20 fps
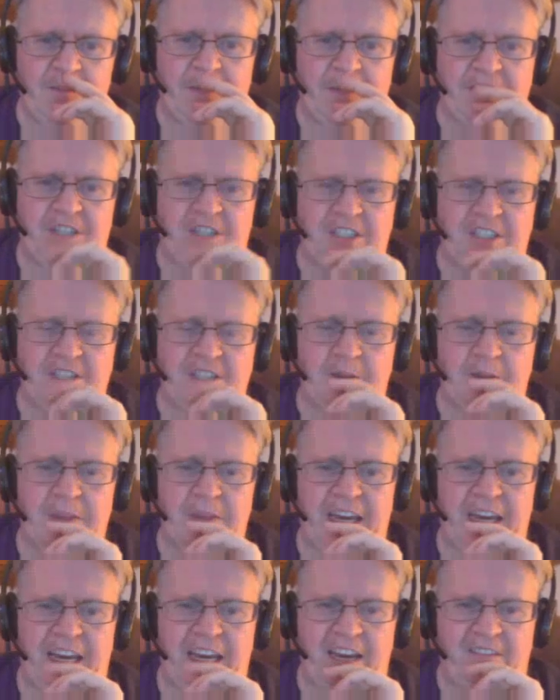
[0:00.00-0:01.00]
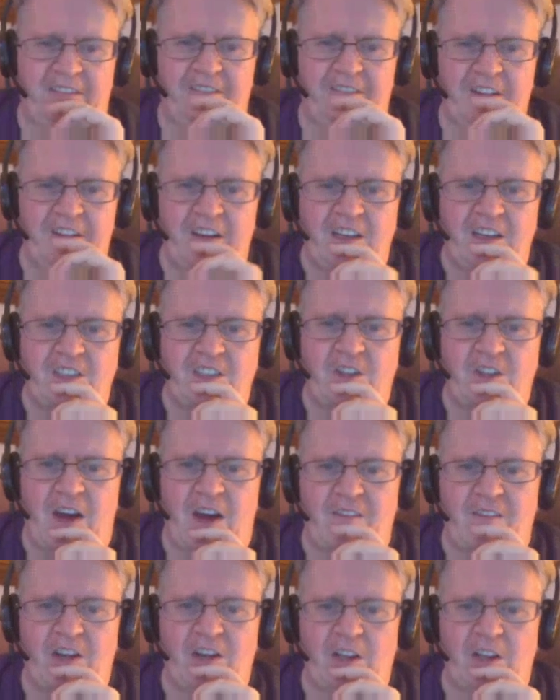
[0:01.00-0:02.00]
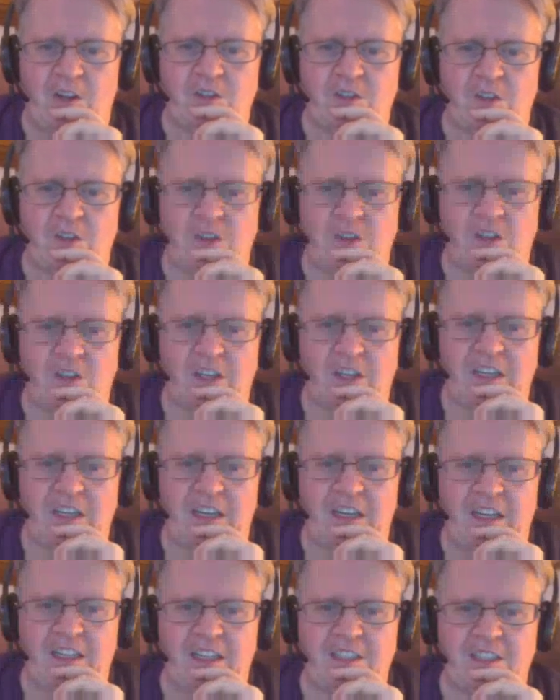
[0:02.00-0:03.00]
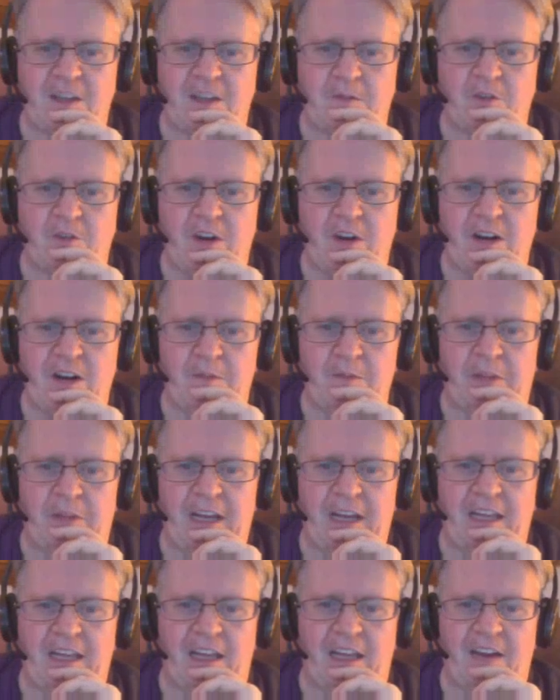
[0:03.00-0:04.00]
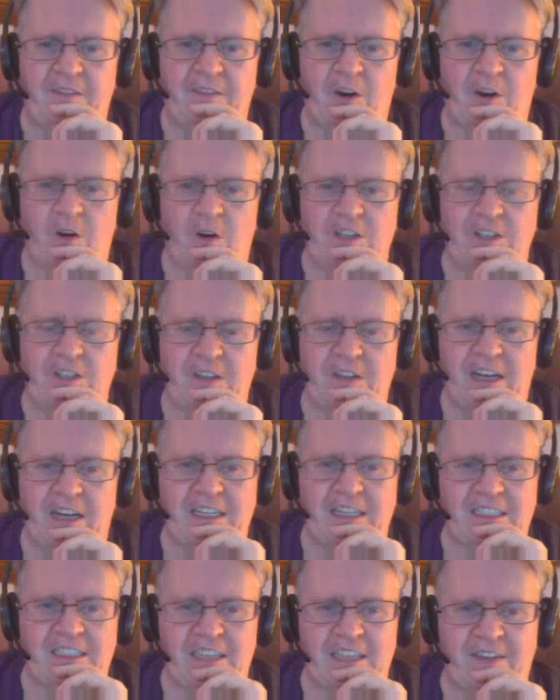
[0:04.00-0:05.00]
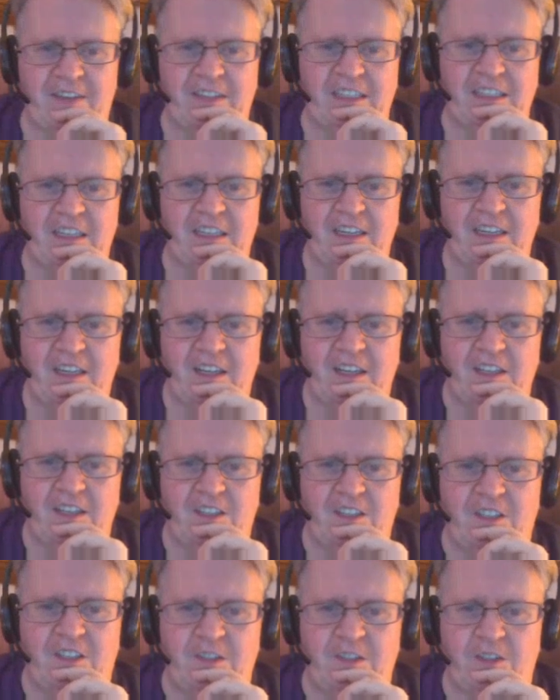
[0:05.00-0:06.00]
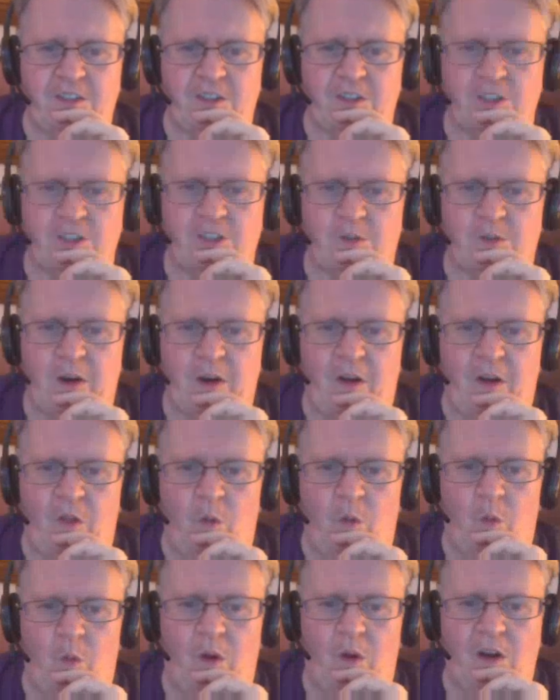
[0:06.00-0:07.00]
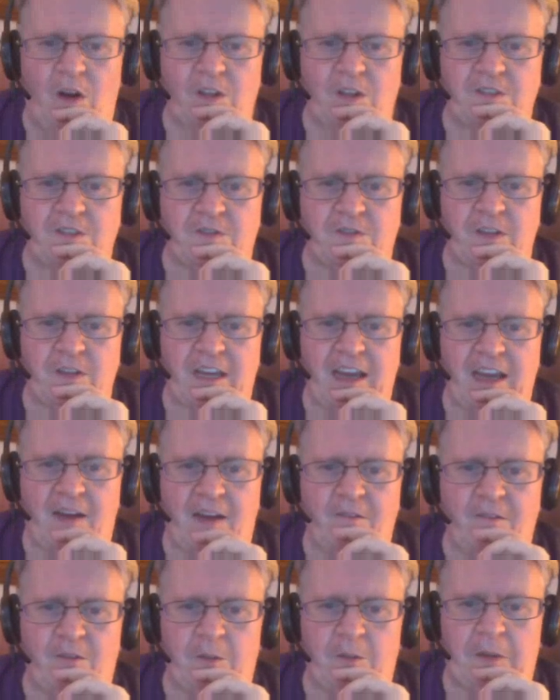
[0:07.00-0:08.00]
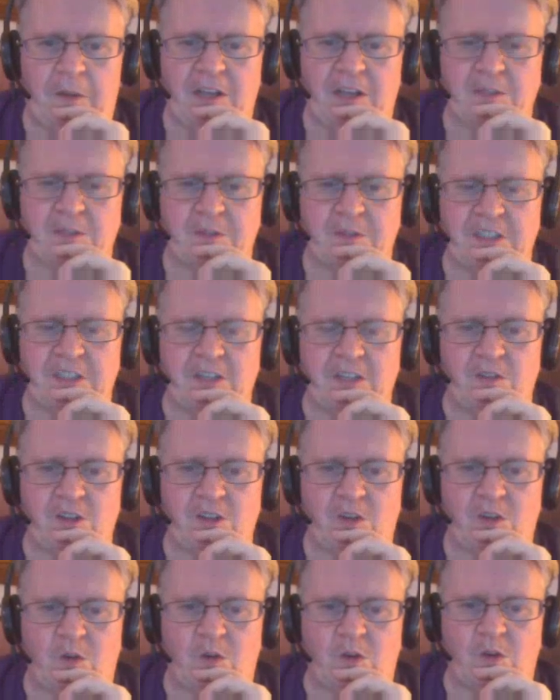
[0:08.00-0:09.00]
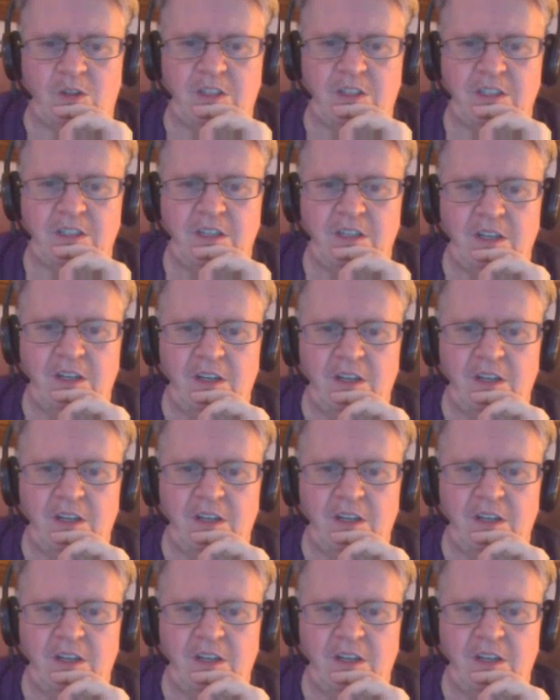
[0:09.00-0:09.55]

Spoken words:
but just some cave. To have a closer look in the subterranean plant life, go to 297. To search around the walls for the cavern for possible secret doors,